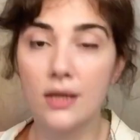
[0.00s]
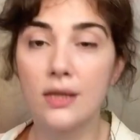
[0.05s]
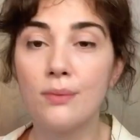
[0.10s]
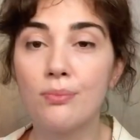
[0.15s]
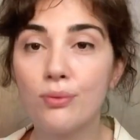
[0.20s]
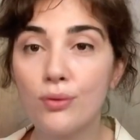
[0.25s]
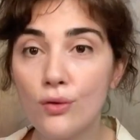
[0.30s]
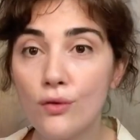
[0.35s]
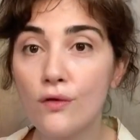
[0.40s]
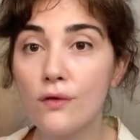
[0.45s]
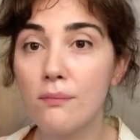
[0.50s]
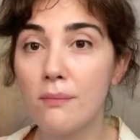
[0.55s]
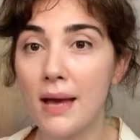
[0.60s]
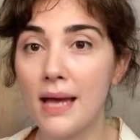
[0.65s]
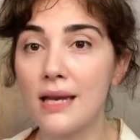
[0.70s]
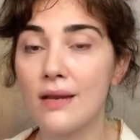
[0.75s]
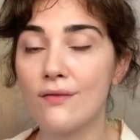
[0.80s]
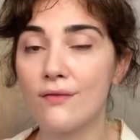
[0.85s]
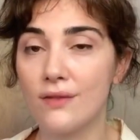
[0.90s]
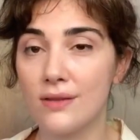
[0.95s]
The proven
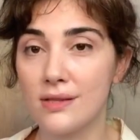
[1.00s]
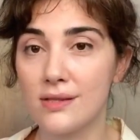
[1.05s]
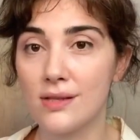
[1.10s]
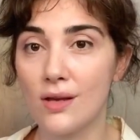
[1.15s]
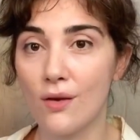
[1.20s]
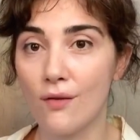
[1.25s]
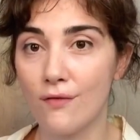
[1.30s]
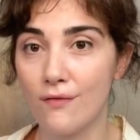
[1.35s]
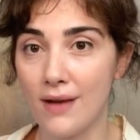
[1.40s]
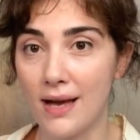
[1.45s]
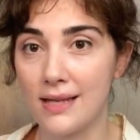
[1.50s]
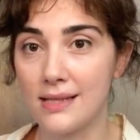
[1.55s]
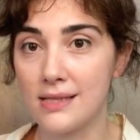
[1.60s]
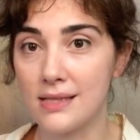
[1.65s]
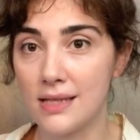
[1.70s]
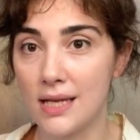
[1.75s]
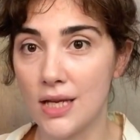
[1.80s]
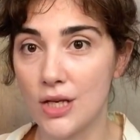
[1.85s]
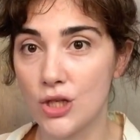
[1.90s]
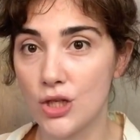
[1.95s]
benefits of
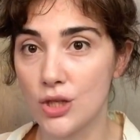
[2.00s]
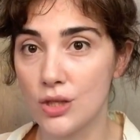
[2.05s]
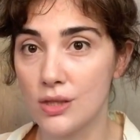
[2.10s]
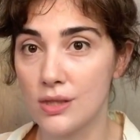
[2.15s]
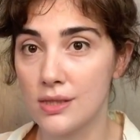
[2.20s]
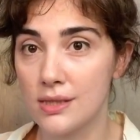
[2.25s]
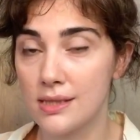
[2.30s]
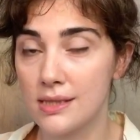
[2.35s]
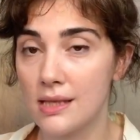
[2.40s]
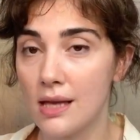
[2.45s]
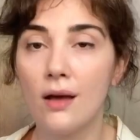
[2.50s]
vaccinations